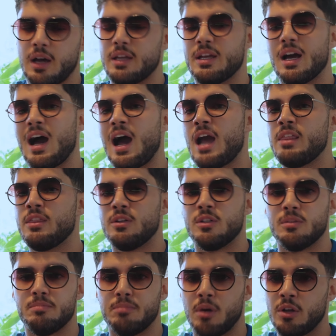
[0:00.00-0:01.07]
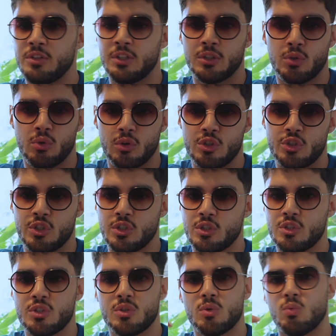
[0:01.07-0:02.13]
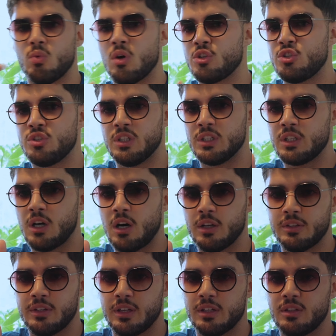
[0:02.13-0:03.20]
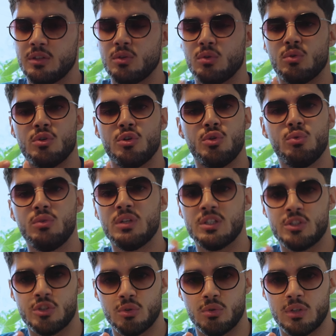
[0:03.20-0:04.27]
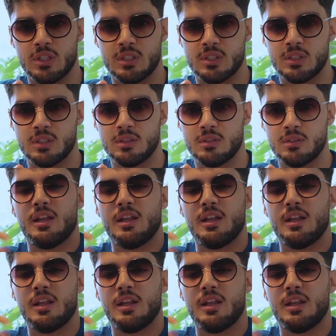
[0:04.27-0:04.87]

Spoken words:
I either bought their courses, watched their content, or knew their stories.